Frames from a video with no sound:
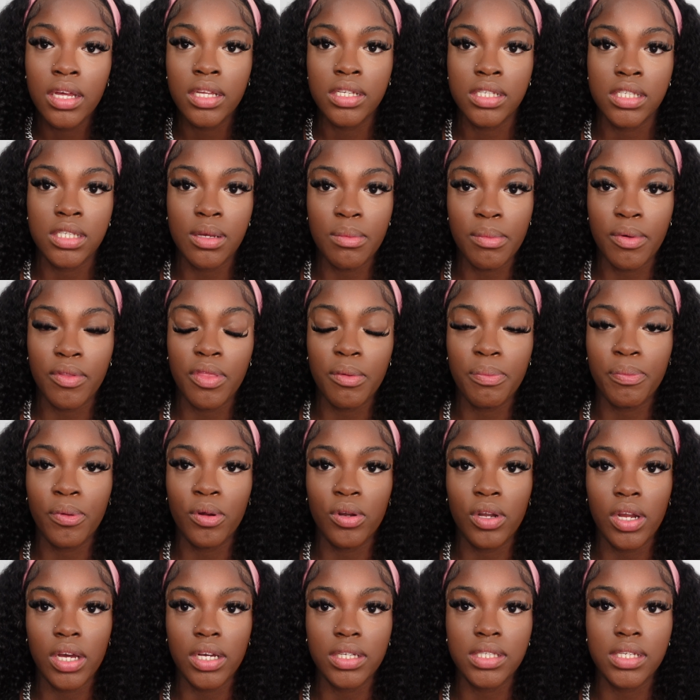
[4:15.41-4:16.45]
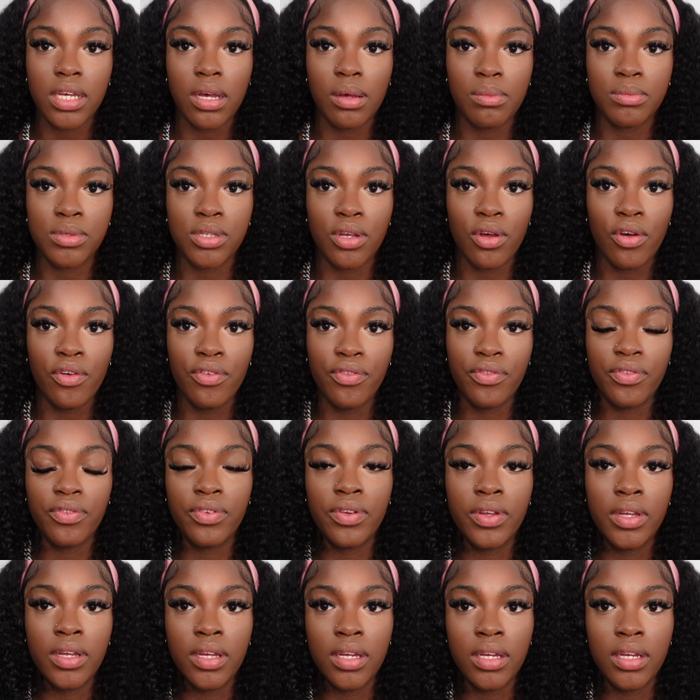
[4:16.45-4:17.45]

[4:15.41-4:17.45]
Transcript: some of the product comes off.